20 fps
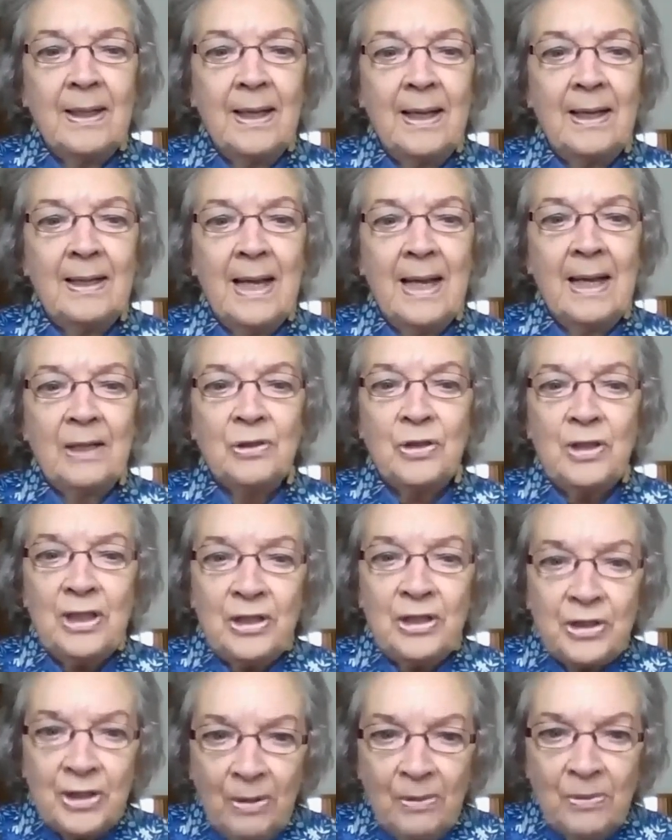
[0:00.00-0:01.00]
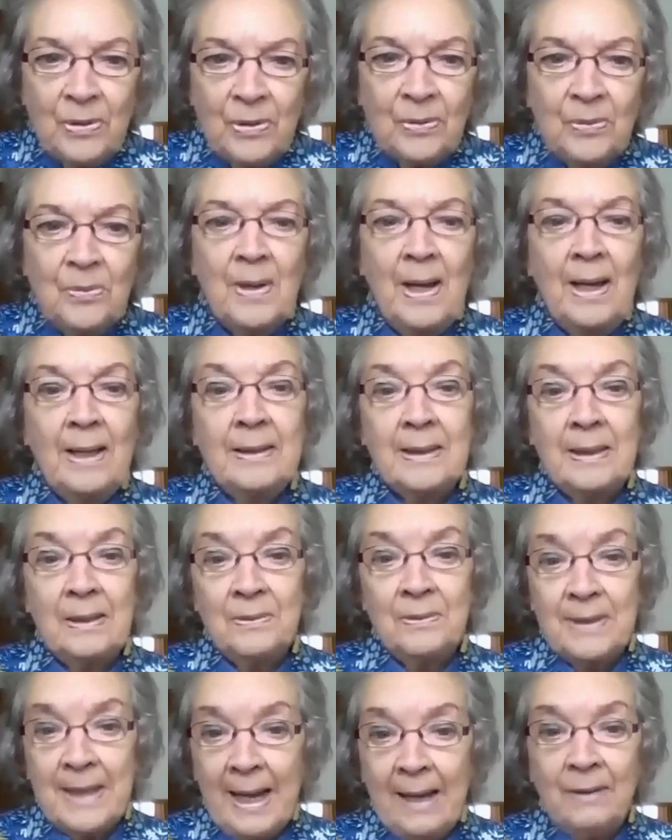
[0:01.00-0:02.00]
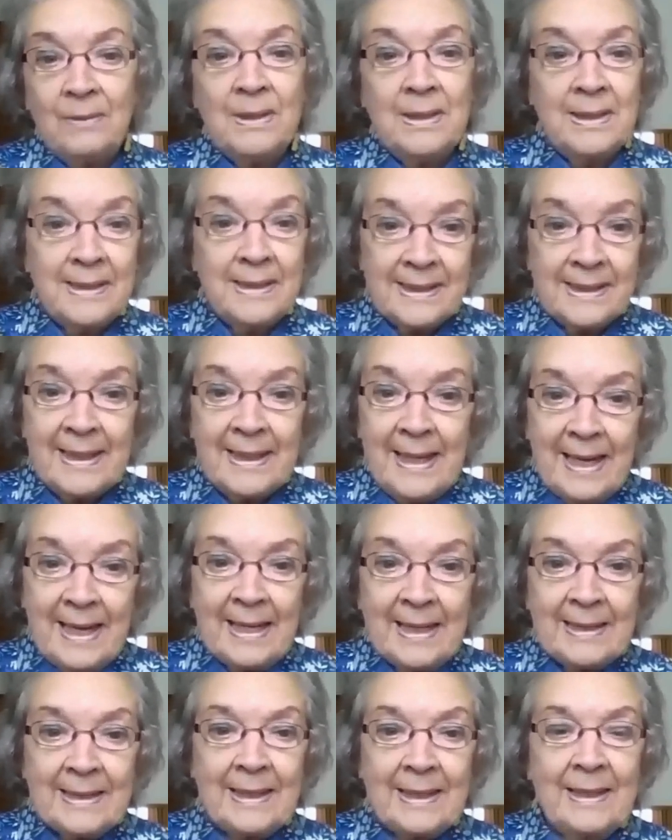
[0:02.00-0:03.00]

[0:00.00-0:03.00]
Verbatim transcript: and actually show you and go down and see it.